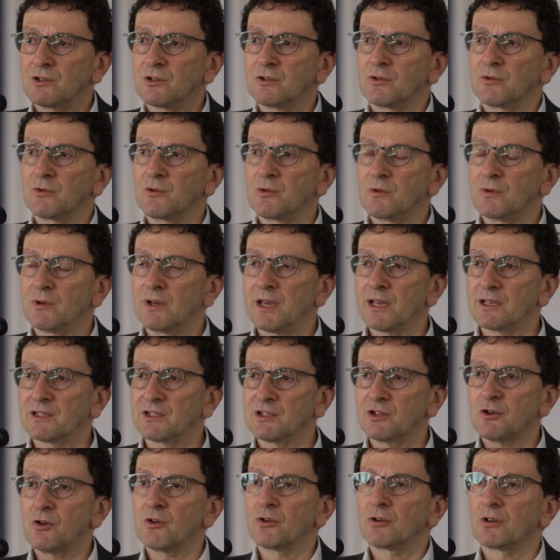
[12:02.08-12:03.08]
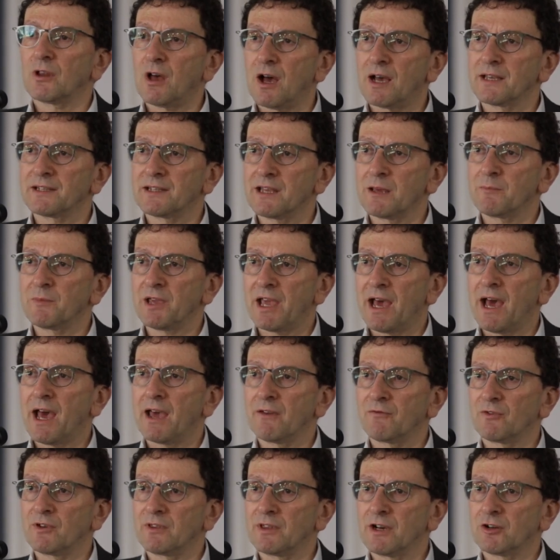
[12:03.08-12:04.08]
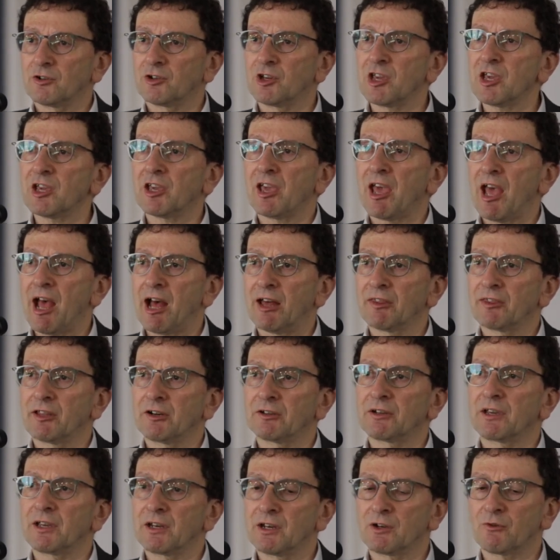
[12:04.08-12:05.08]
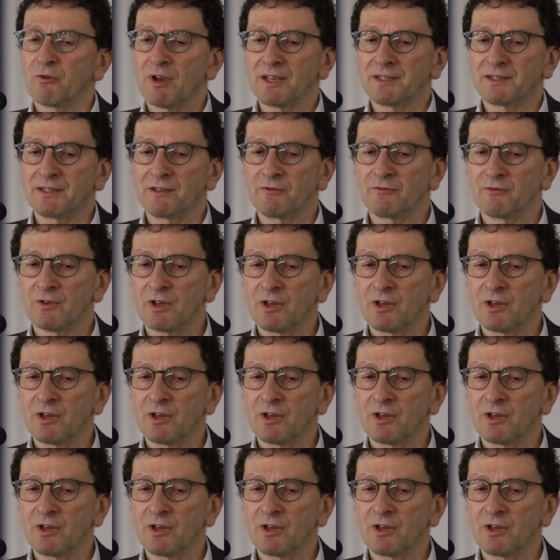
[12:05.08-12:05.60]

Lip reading: to externalise their behaviour. They'll kick out, they'll get aggressive.